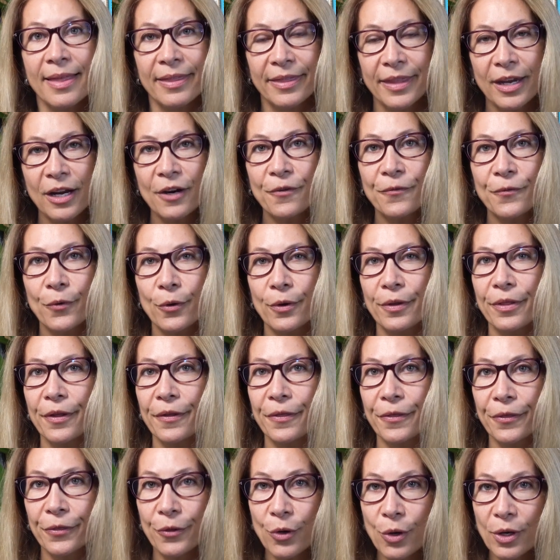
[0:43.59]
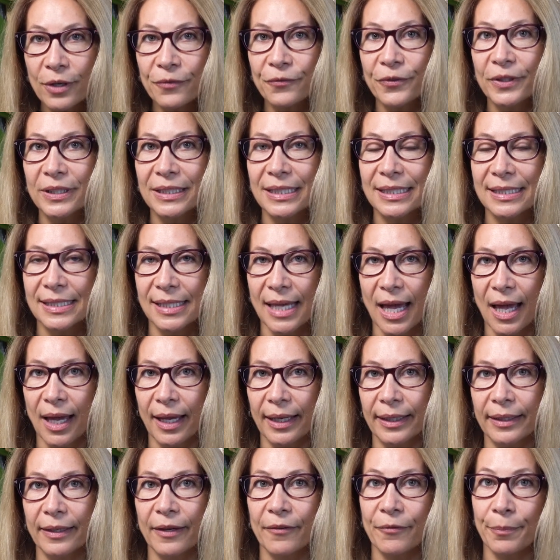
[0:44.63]
Therefore, the thoughtful
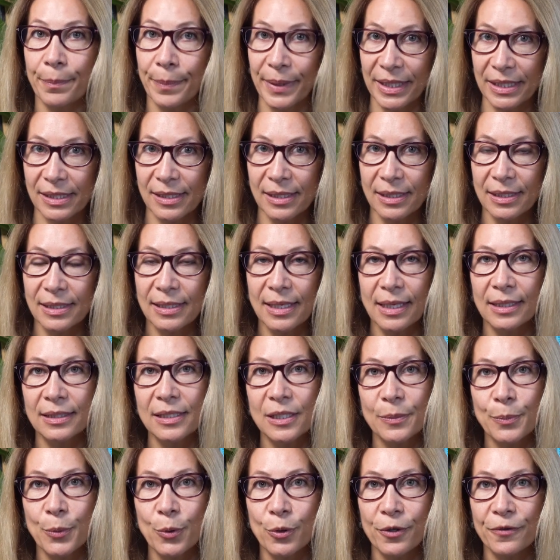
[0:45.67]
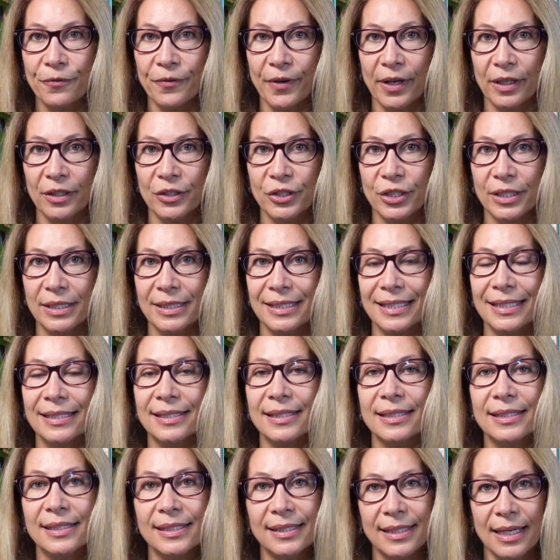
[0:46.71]
design of business and support functions
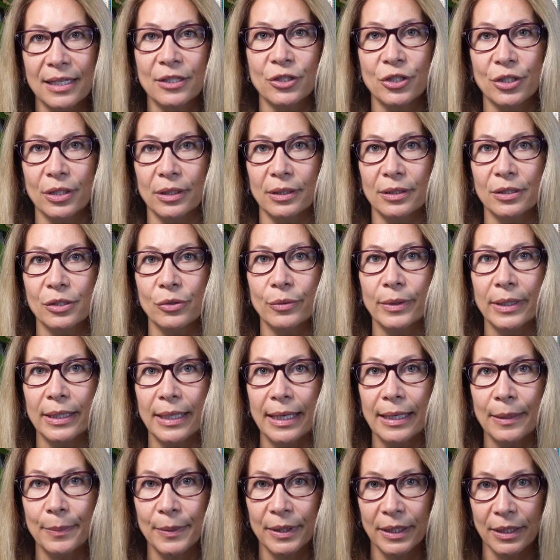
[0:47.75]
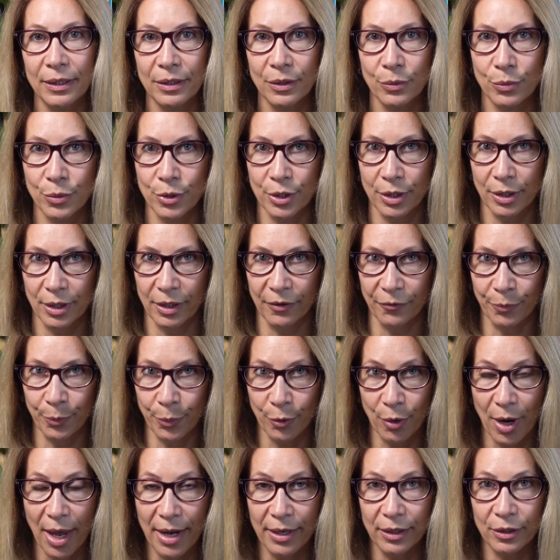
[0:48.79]
is essential to enabling the work of
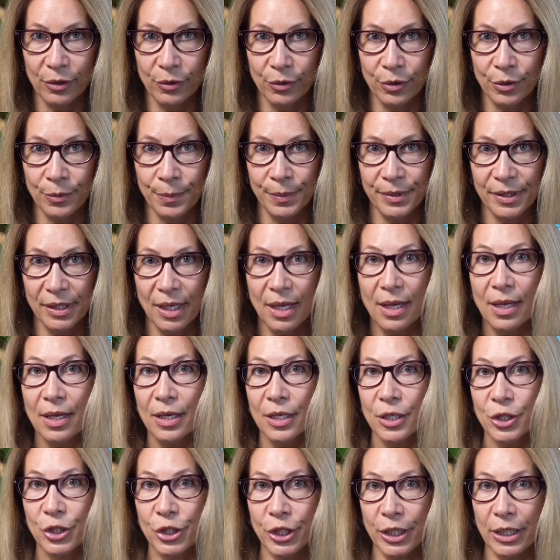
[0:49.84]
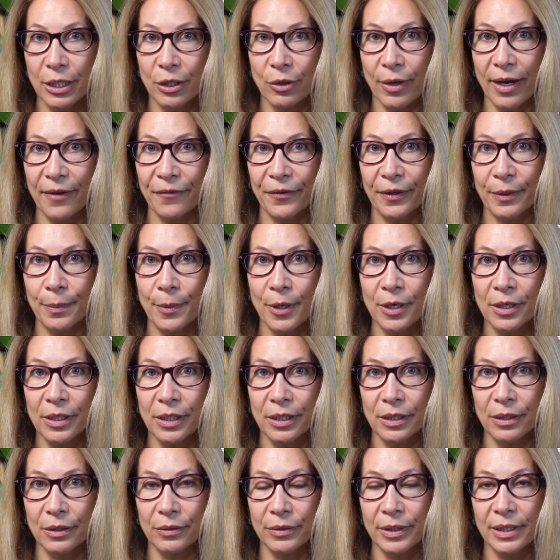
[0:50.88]
product groups, geographic
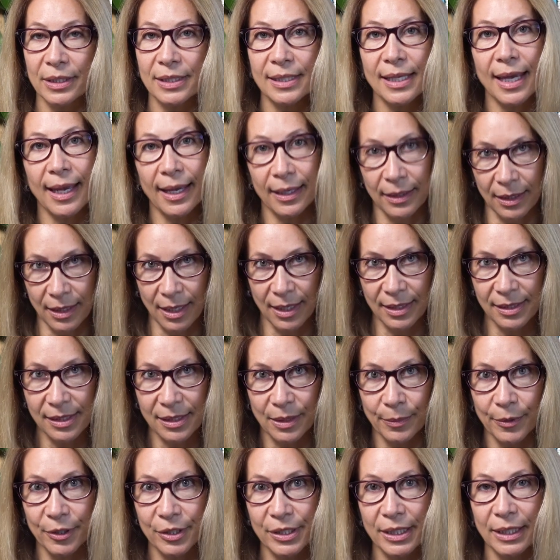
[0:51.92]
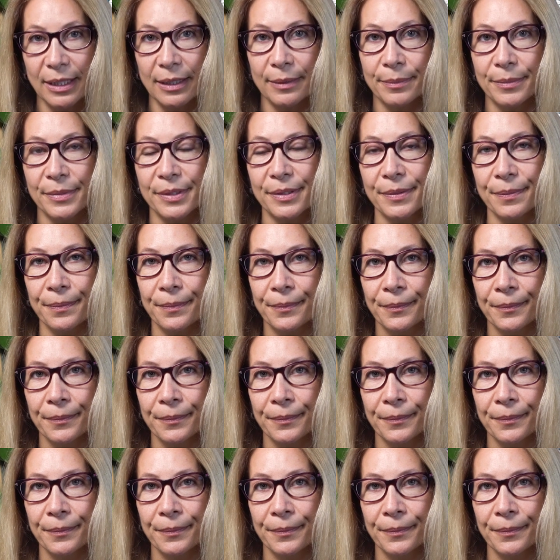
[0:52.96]
market units, and customer teams.